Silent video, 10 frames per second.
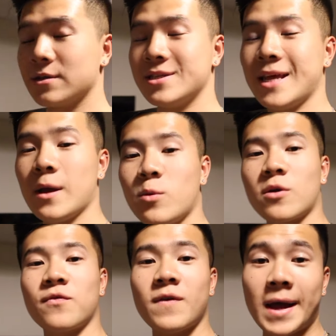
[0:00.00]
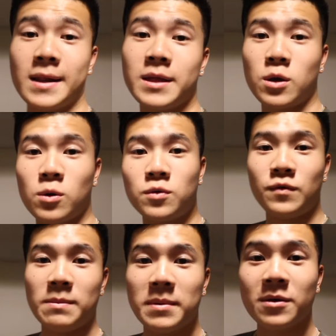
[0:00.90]
today we are finally going
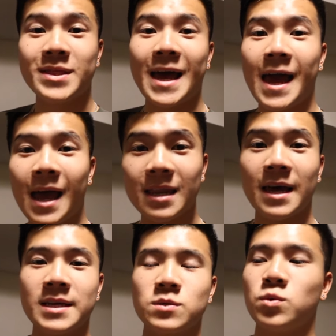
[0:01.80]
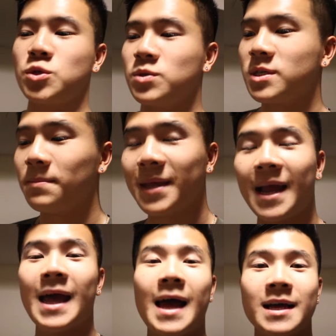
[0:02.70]
to rebuild the headlights which was
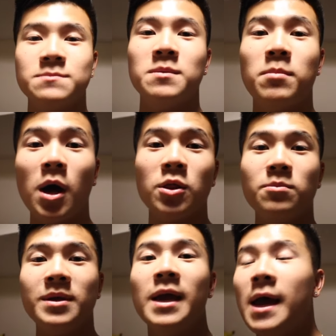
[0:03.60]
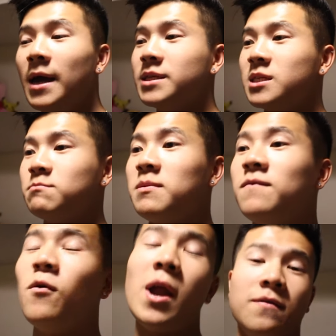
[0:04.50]
something that has been bothering me since
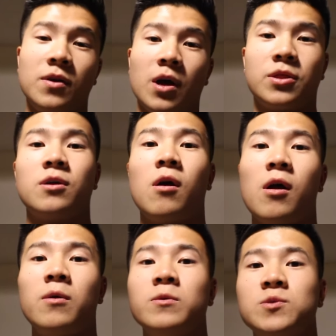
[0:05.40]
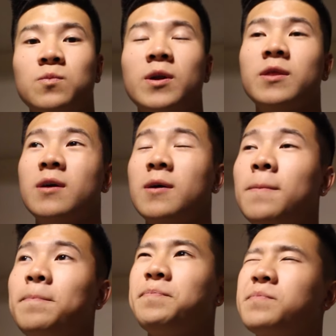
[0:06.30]
before I even got the car. It was one of
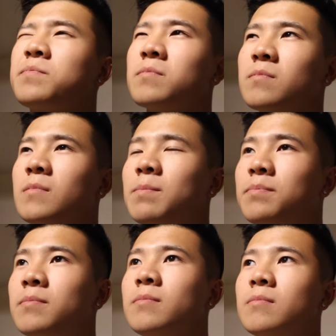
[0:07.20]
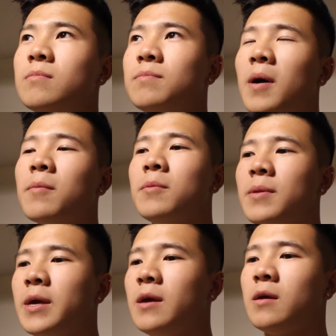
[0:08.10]
the
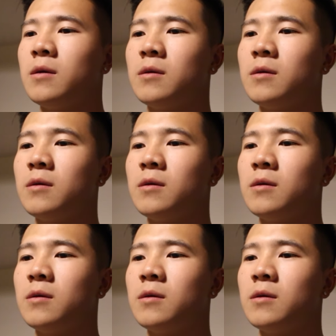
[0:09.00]
probably